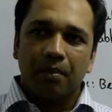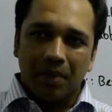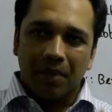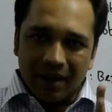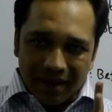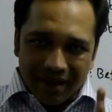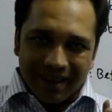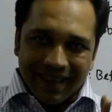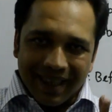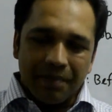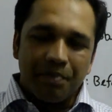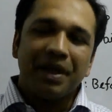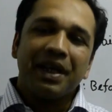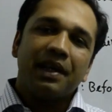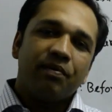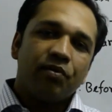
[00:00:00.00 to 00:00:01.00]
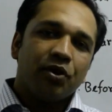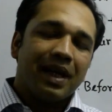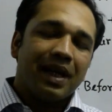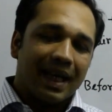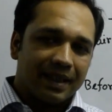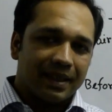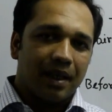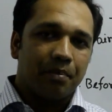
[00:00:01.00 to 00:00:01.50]
But let me give you an
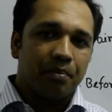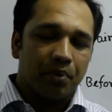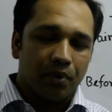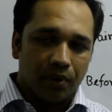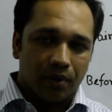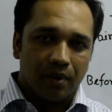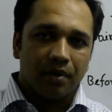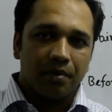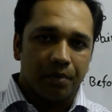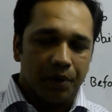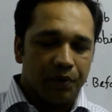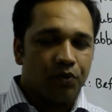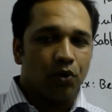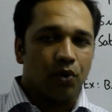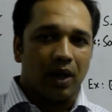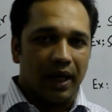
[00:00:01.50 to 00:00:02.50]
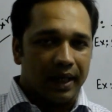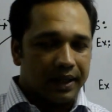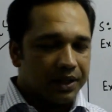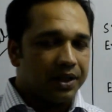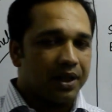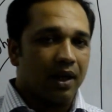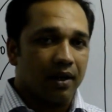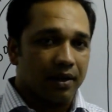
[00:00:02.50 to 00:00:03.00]
example before I
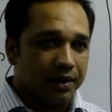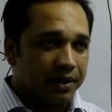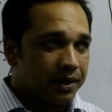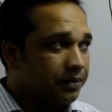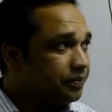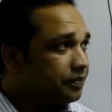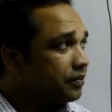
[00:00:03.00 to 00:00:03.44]
start.